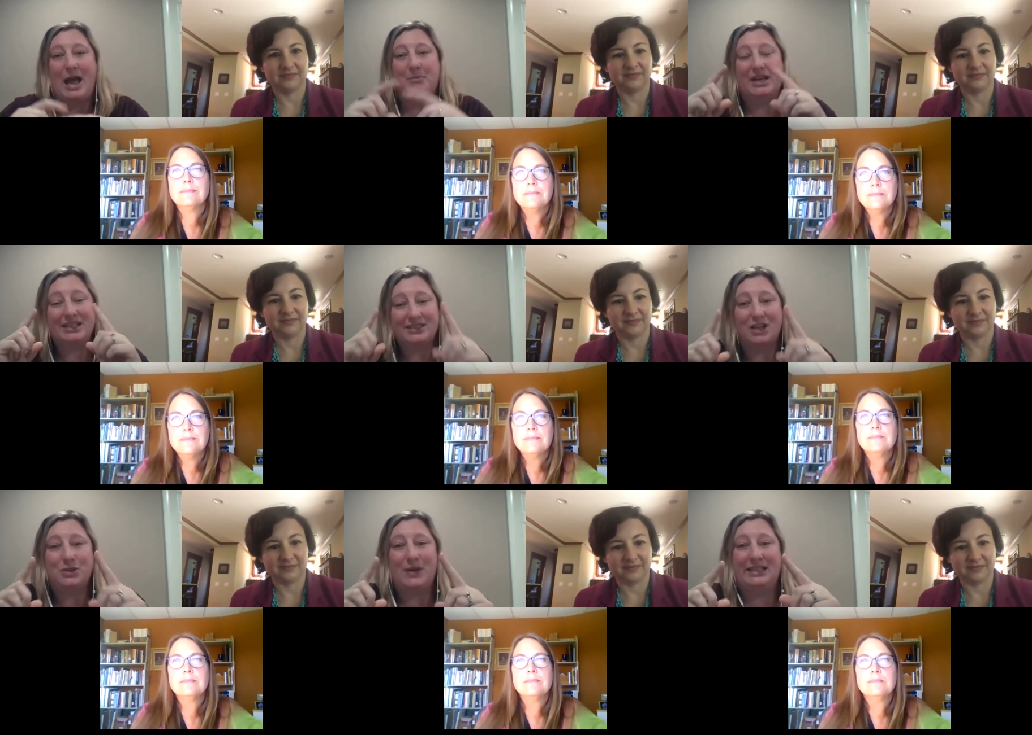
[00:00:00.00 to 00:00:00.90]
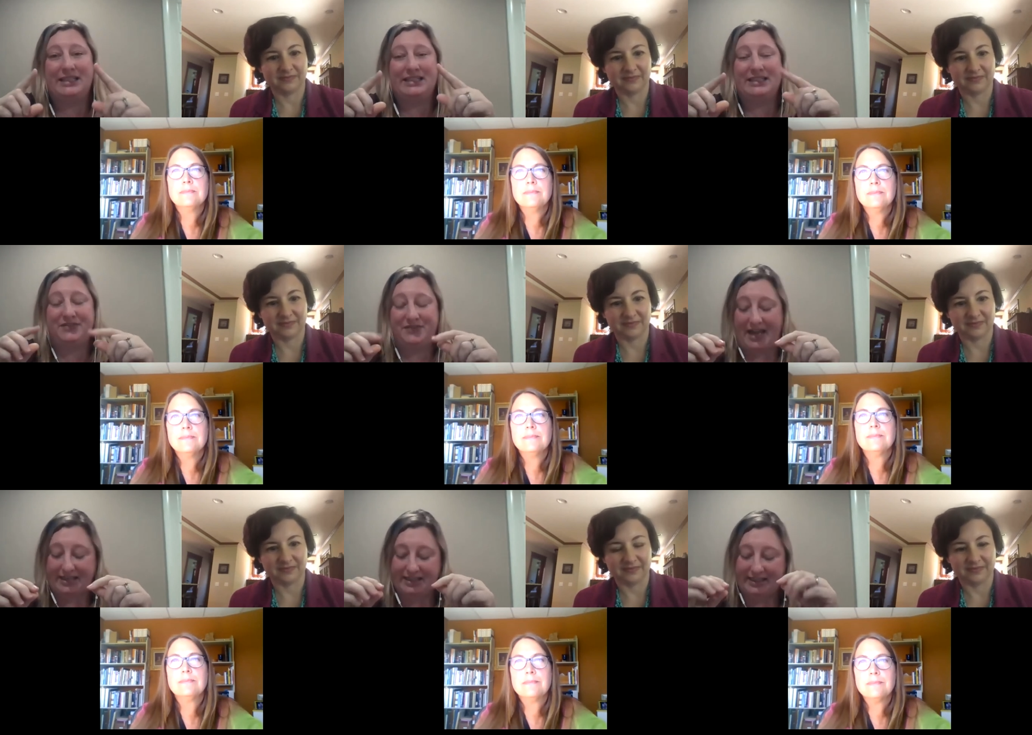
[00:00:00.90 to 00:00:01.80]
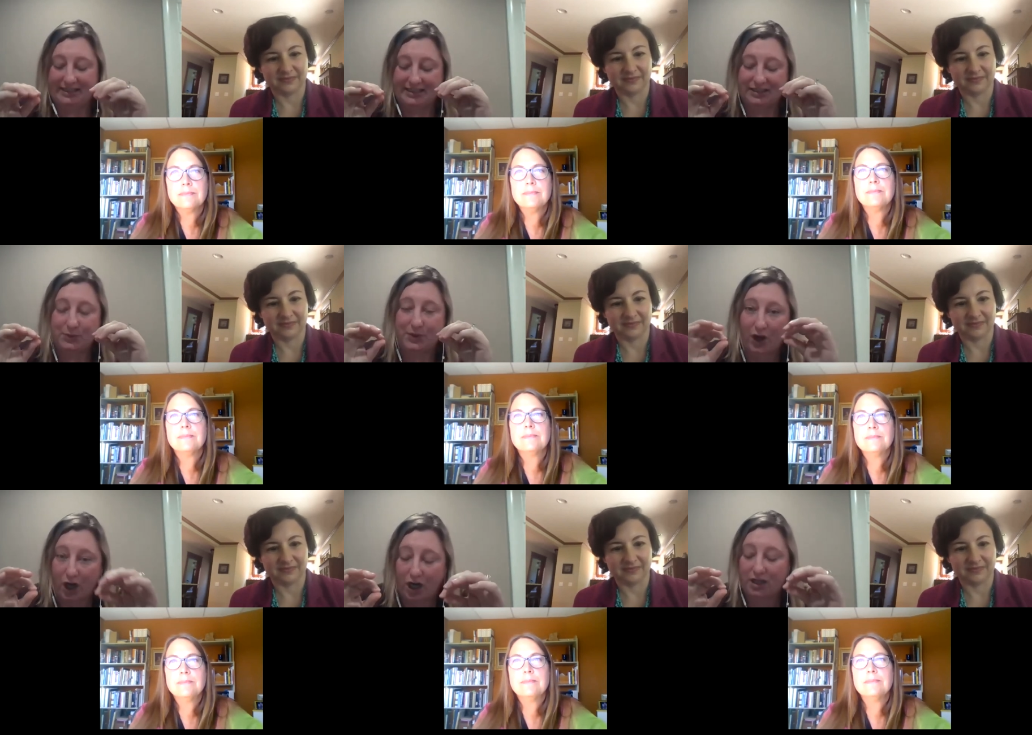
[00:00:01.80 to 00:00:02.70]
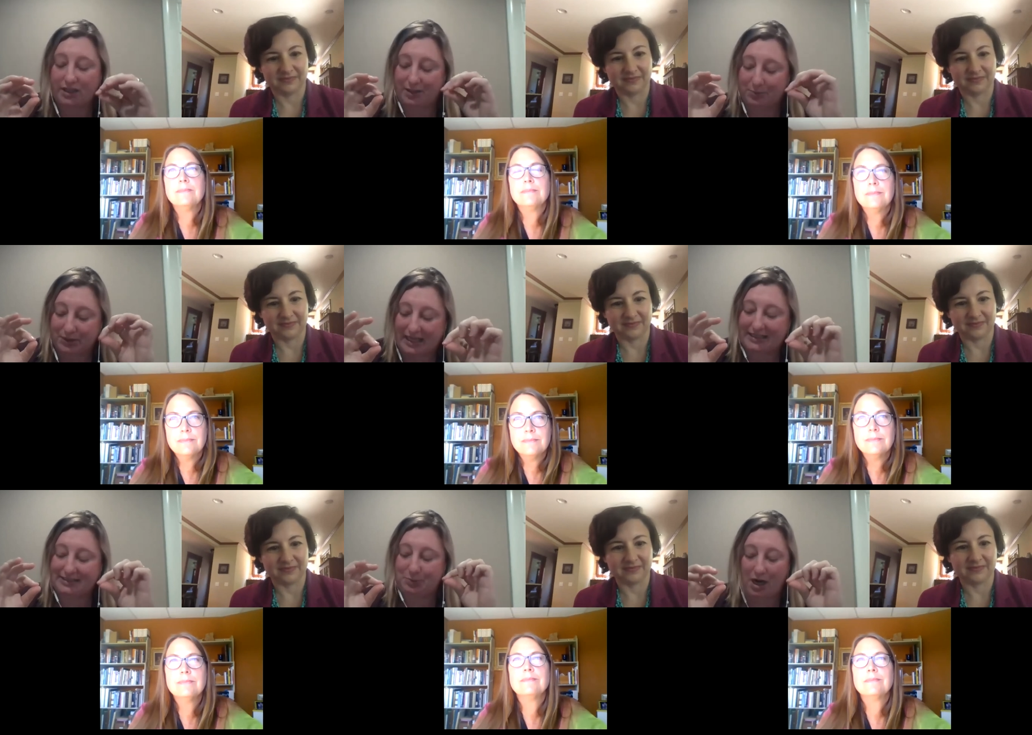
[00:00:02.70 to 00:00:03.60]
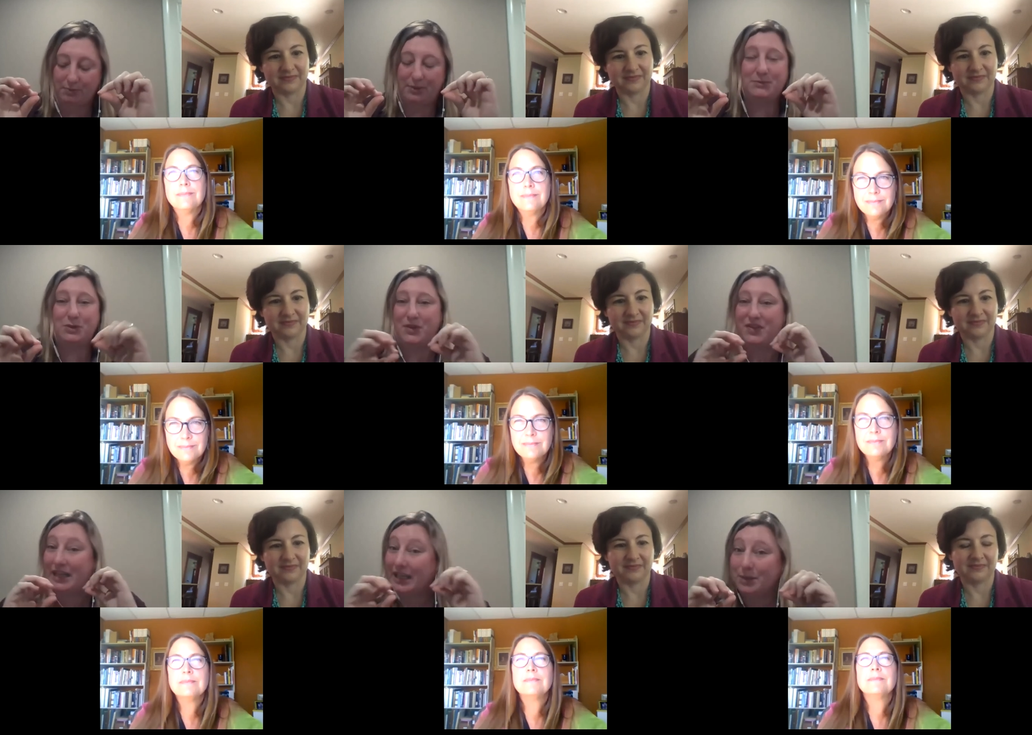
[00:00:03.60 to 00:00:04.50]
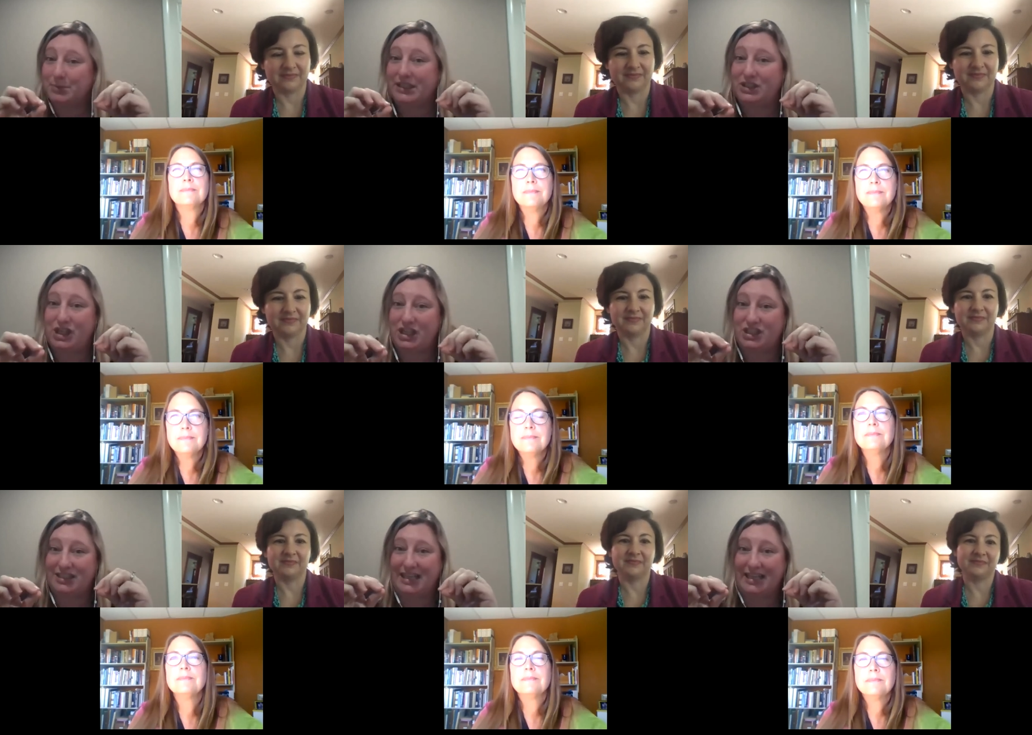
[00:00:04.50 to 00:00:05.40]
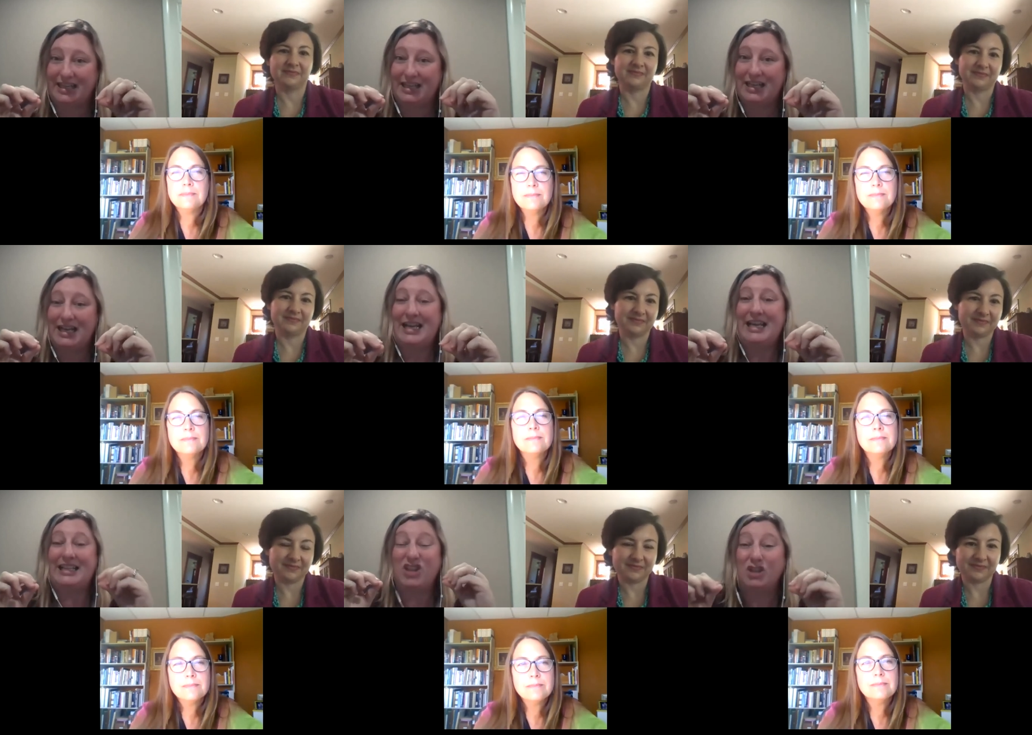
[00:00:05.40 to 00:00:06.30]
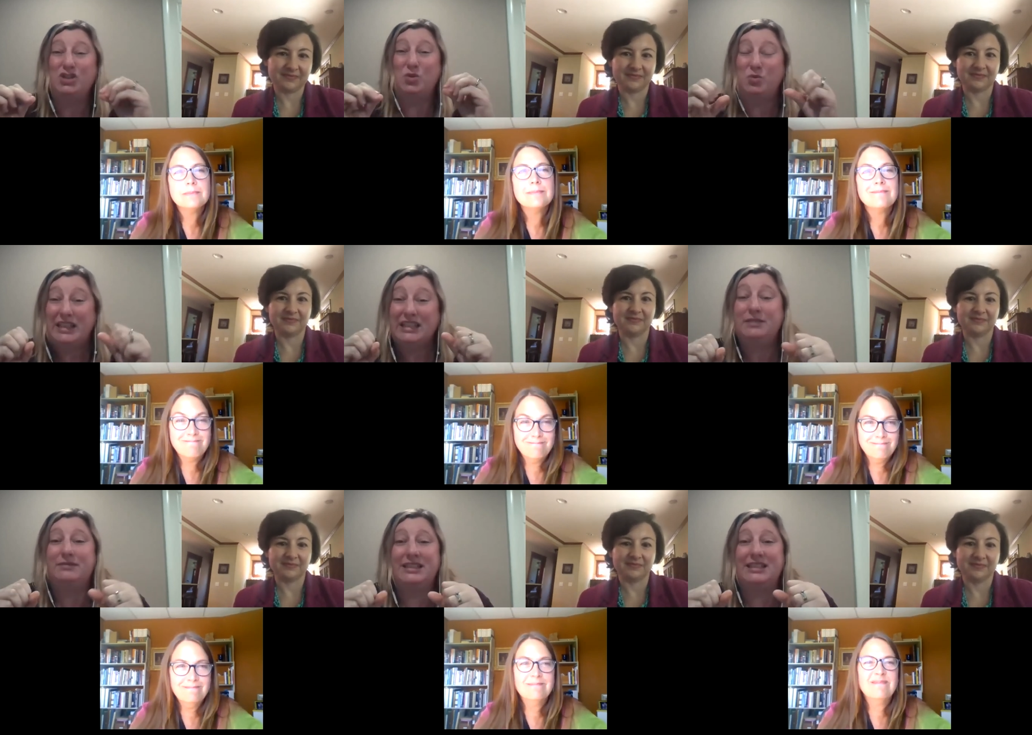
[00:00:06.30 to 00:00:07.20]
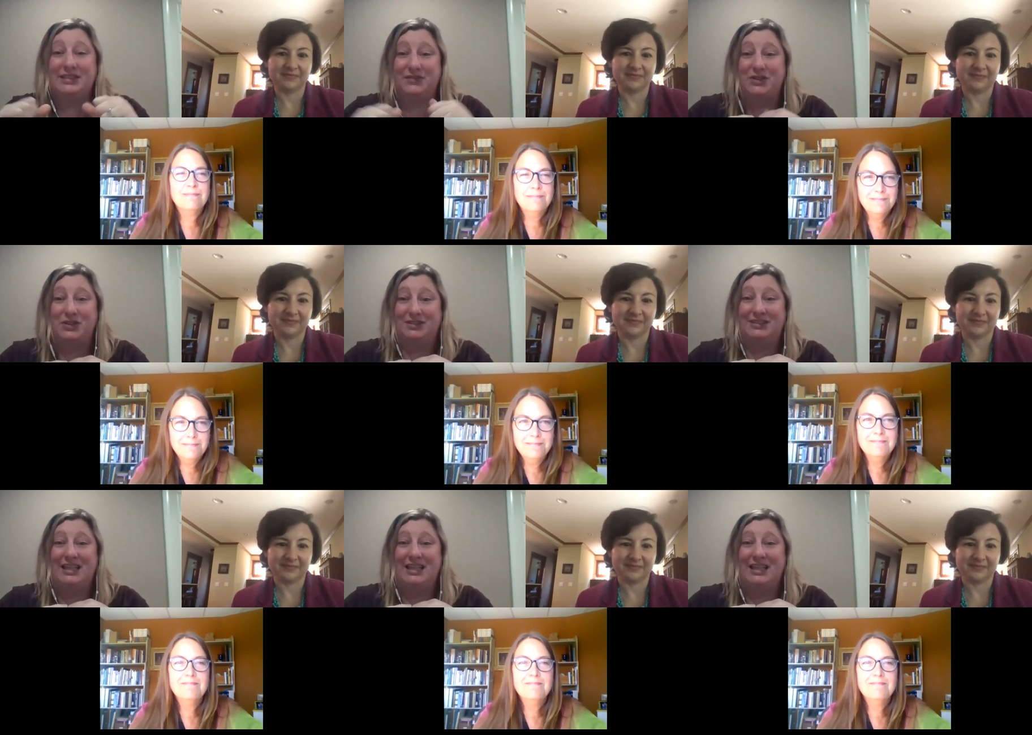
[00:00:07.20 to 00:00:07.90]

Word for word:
Speaker 1: but it has also highlighted the fact that dealing with hard, complex problems with incomplete and changing data is also really, really difficult